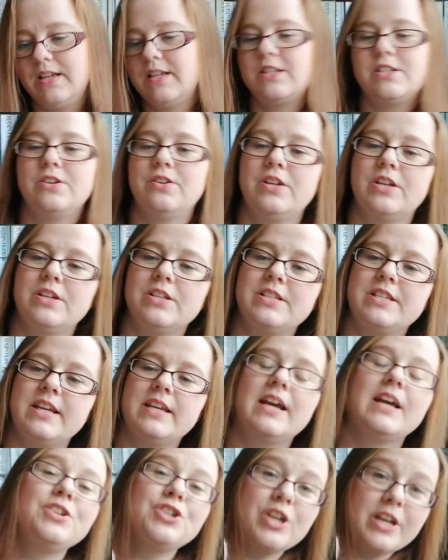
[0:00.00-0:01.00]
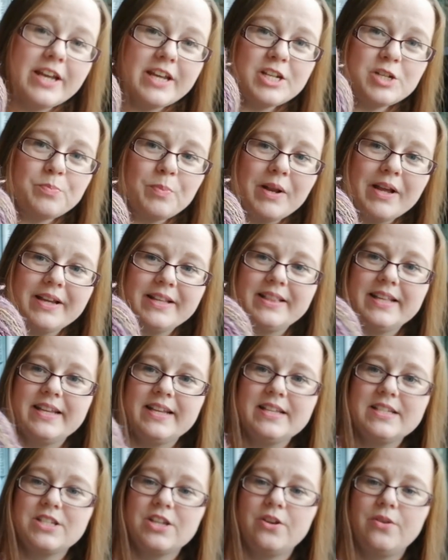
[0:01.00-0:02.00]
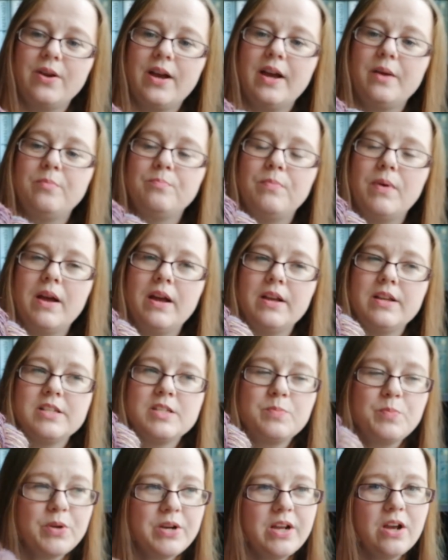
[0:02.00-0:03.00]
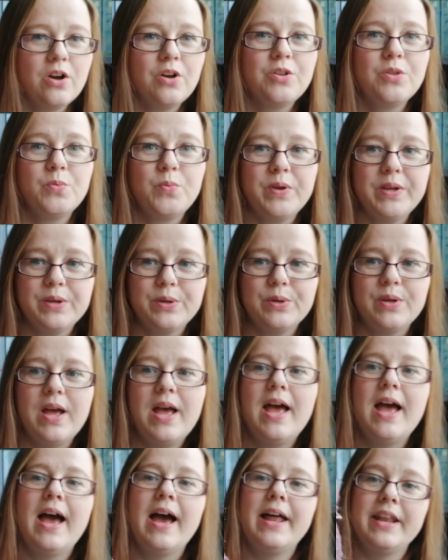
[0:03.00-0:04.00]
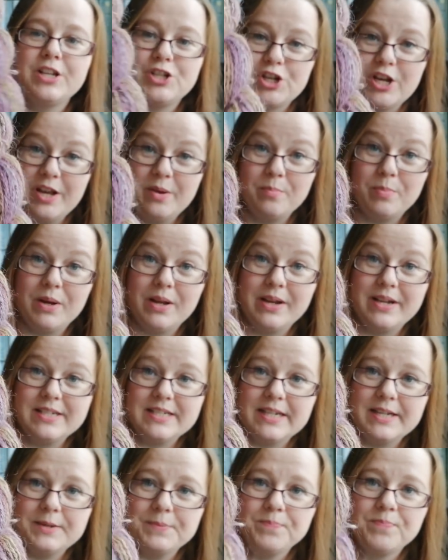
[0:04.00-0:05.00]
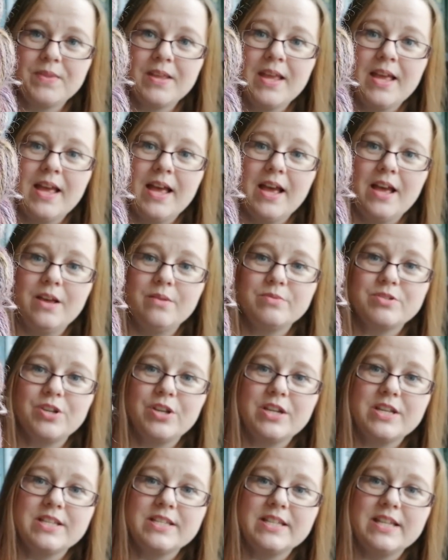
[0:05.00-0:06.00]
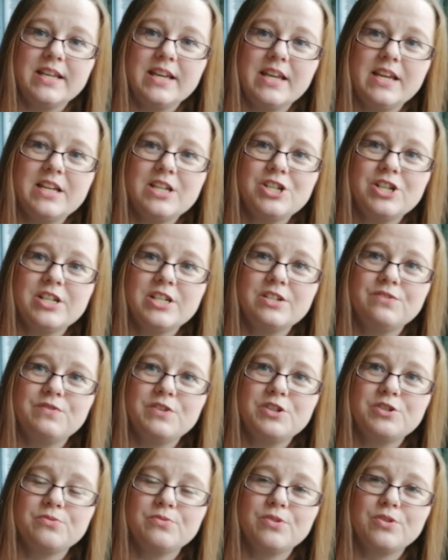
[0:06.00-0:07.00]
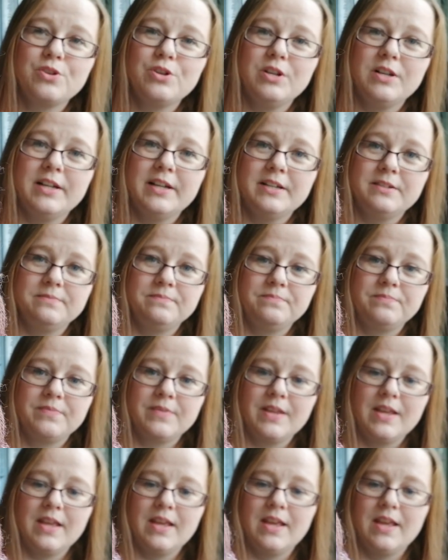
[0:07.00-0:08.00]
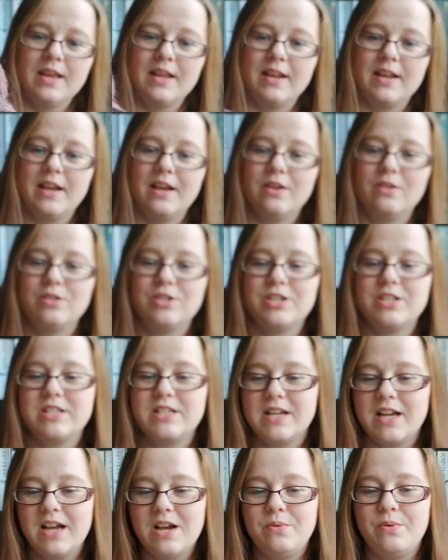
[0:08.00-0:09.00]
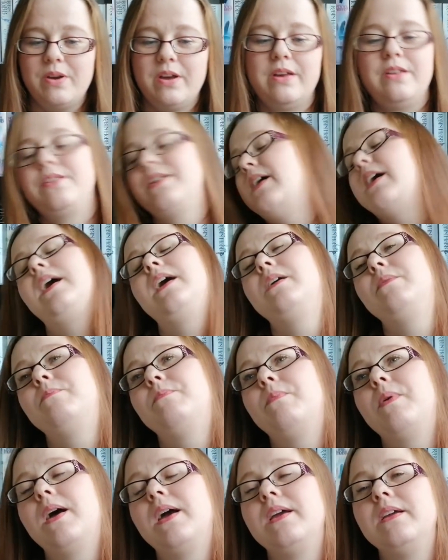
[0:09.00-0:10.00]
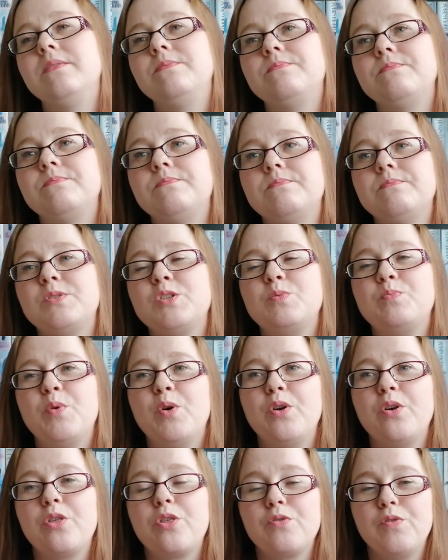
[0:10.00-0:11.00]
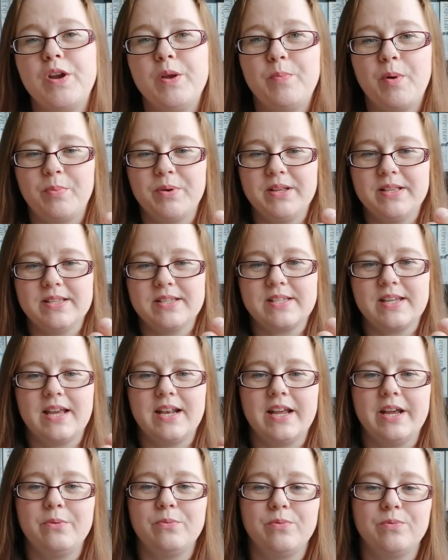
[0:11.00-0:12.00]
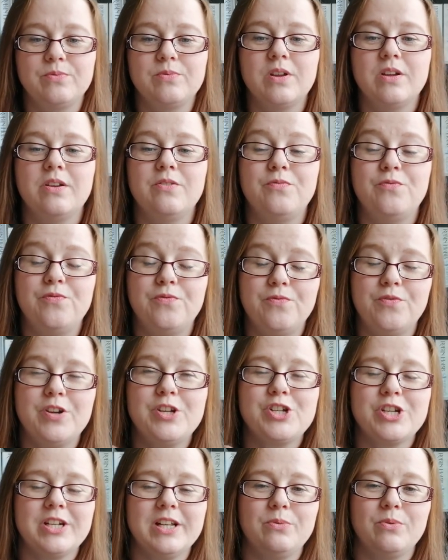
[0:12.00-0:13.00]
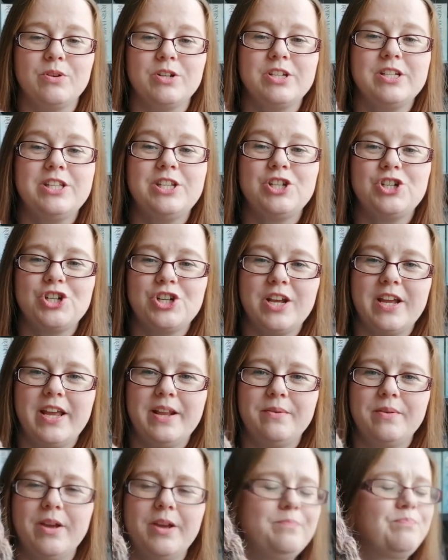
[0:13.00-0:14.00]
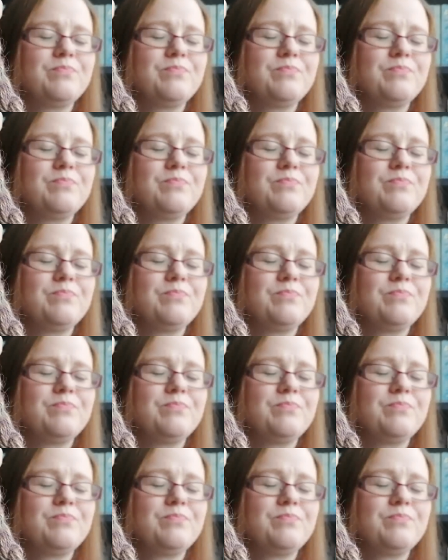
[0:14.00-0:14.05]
So you can see I chain plied this, so I spun it on the wheel and I chain plied it. So you can see each individual colour. Now to start with, I spun 3 bobbins, and I originally wanted to chain